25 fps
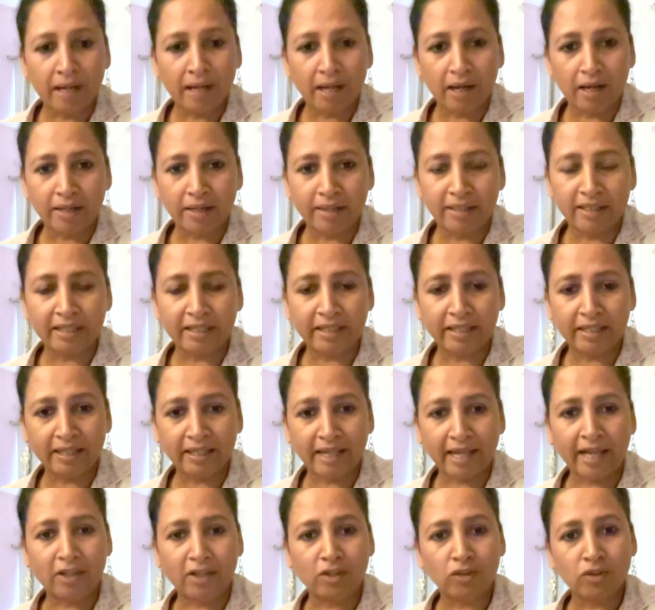plant that
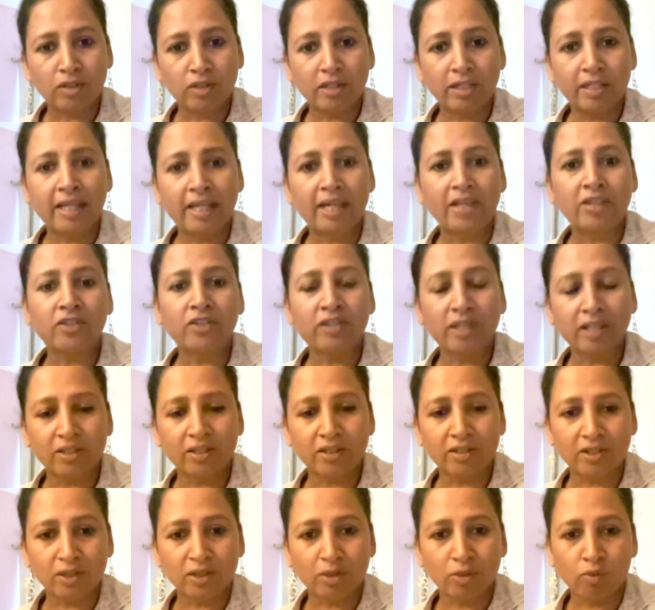can actually
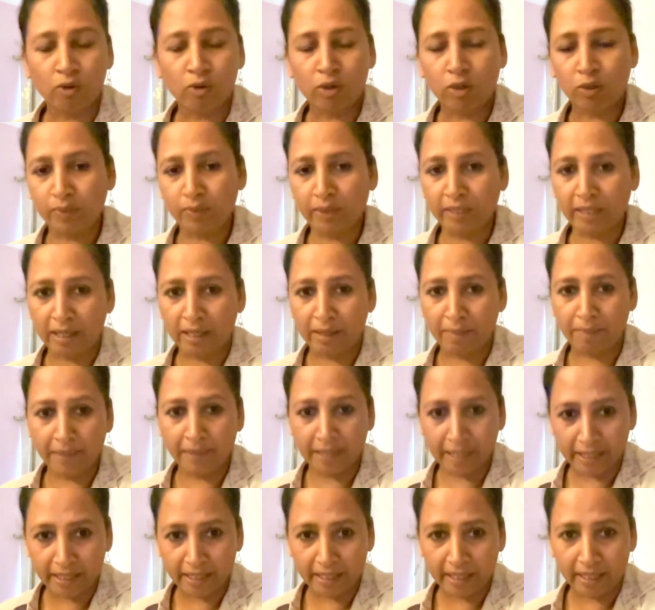digest what we are
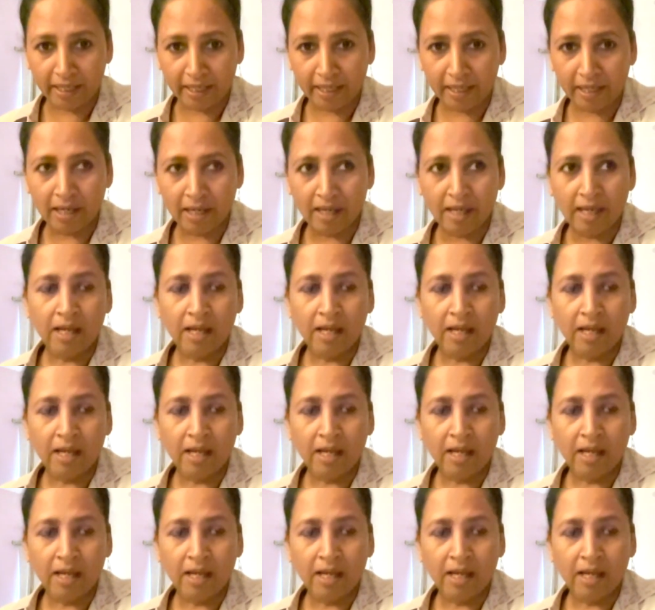making.